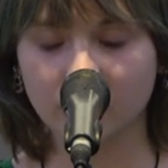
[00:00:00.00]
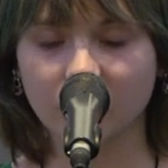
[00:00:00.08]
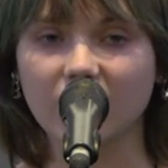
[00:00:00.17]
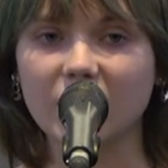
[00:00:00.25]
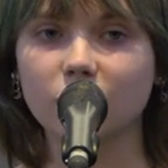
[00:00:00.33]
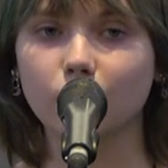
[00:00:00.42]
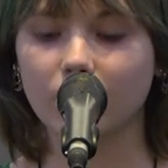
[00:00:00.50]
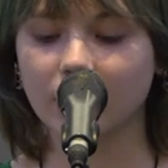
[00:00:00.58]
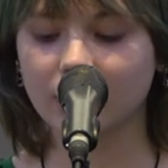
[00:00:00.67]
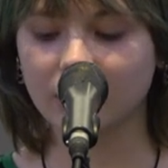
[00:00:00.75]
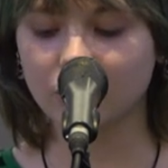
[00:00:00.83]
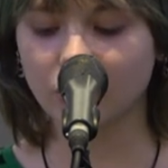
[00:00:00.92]
the light
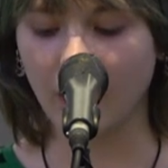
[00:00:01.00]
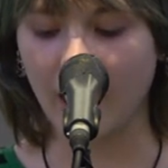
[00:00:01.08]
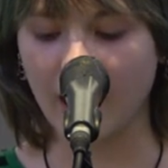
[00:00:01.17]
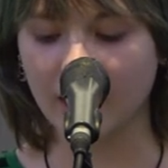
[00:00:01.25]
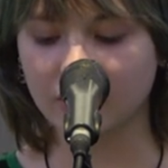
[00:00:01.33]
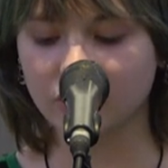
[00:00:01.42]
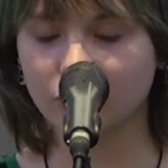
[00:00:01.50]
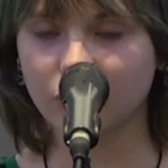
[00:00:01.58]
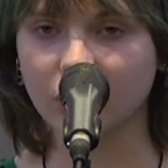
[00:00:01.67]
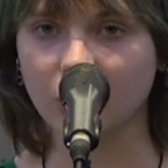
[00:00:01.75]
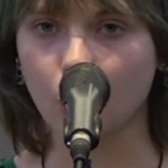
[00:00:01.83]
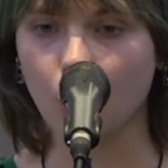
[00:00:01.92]
twinkling in your eyes,
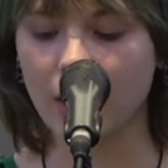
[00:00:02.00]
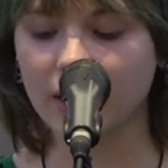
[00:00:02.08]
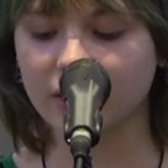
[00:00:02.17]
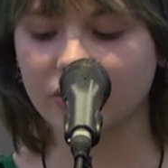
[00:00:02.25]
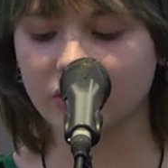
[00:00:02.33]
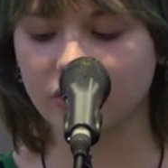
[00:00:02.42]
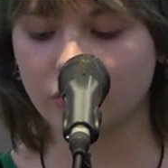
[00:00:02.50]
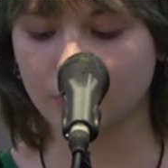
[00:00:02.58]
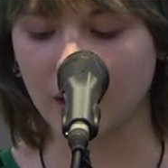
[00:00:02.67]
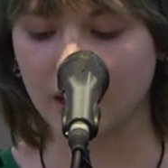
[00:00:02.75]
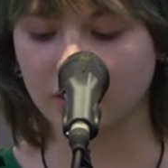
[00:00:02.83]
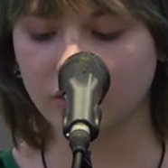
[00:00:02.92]
feeling weightless in
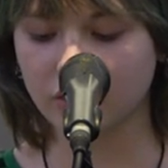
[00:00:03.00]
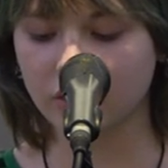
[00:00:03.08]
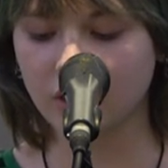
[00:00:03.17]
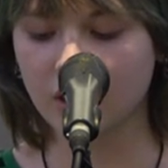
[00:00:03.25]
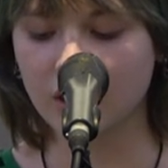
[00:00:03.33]
space,